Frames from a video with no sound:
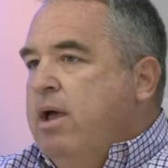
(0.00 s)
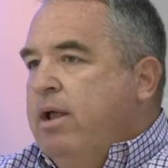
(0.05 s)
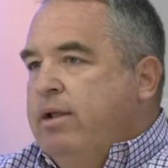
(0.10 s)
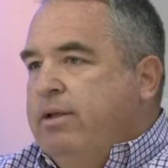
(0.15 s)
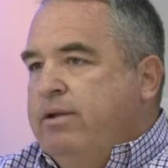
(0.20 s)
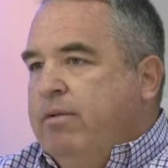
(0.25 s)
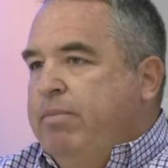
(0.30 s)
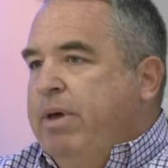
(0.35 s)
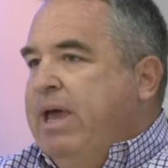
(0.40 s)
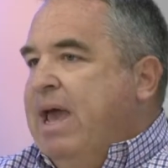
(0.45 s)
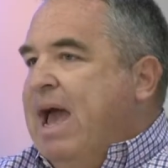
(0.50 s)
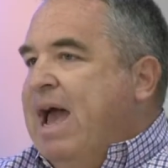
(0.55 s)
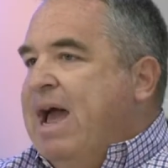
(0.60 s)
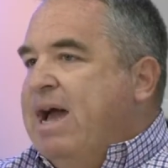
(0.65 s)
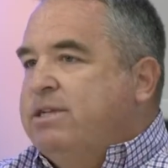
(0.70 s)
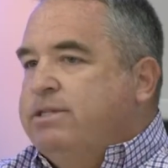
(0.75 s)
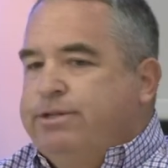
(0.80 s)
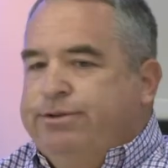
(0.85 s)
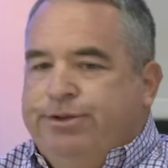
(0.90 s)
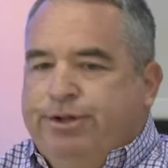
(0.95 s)
To be
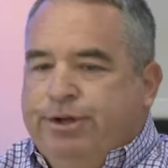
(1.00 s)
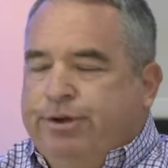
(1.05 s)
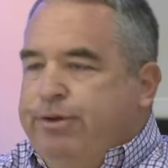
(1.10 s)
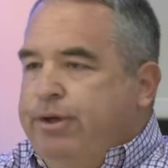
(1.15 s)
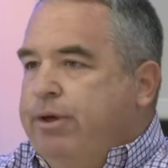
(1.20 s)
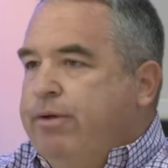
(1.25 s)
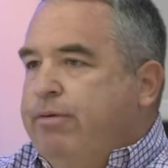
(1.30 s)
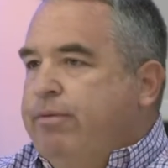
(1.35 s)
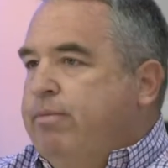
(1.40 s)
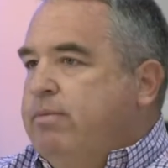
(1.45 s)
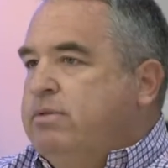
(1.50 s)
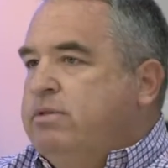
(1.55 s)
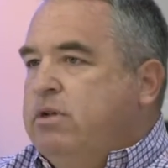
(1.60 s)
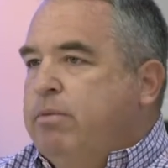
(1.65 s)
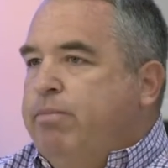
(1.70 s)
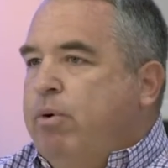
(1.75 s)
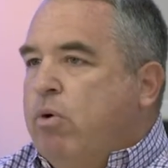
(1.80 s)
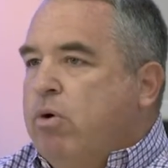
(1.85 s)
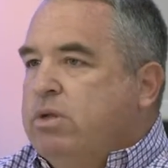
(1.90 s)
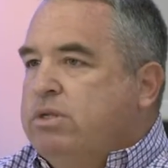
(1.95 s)
asked, do you
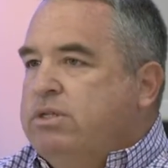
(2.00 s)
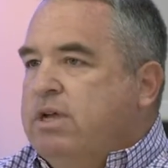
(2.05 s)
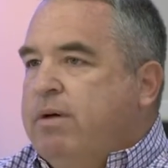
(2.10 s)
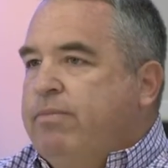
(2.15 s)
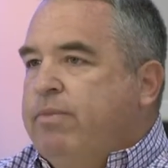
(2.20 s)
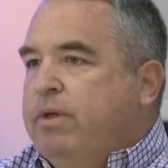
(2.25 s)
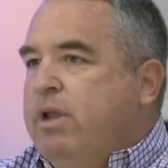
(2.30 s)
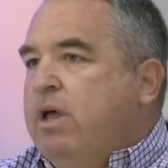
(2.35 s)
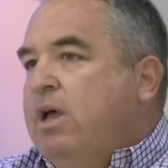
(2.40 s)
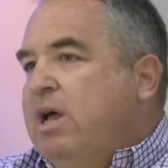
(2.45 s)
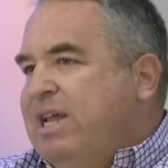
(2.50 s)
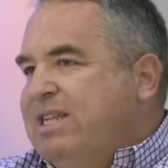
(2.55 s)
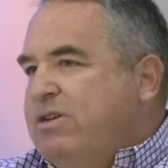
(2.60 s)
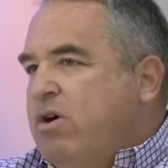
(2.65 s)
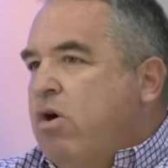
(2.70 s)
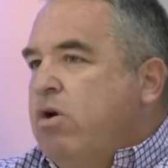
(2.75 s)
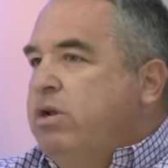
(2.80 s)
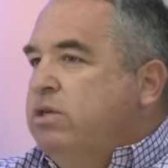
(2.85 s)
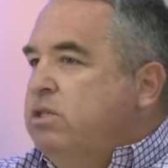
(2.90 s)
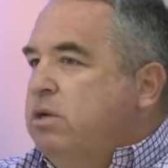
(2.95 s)
support something? It's
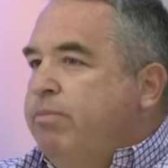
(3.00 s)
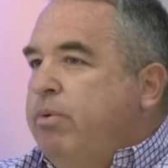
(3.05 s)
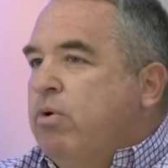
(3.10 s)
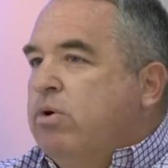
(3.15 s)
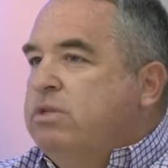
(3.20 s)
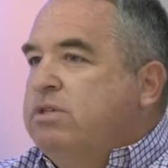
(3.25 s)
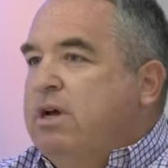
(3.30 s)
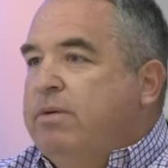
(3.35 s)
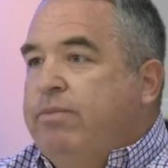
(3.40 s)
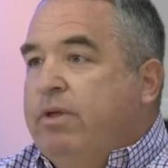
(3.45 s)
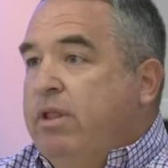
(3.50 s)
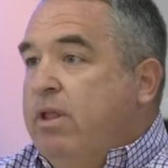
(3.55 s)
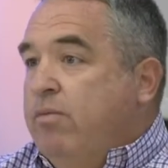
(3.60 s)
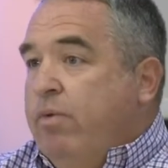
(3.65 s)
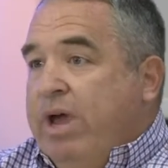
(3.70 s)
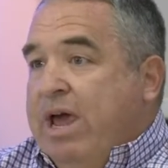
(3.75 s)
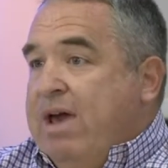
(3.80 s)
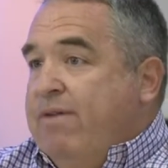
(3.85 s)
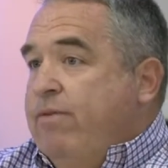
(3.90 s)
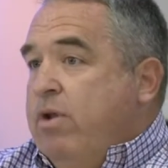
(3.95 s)
hard to support something that
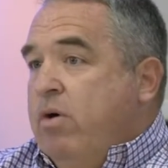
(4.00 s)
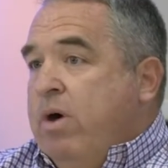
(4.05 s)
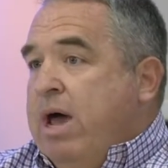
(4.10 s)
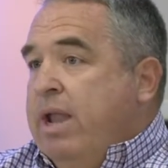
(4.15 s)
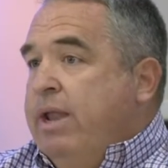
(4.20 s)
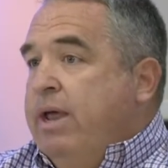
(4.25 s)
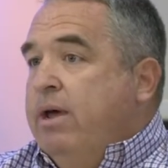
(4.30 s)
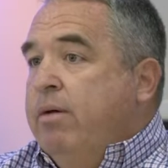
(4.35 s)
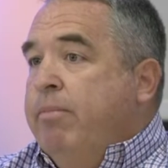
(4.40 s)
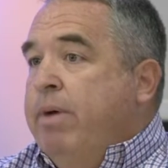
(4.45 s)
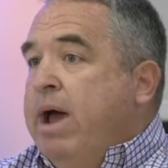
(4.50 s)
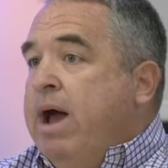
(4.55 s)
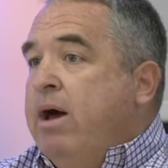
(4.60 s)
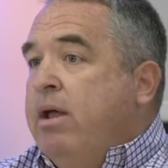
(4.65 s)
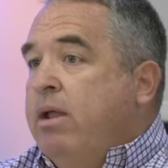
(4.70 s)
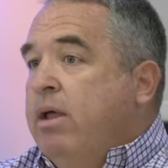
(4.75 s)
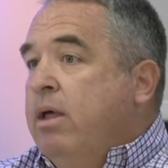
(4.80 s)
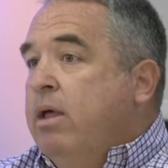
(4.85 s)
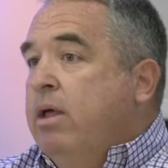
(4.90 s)
we have no idea about.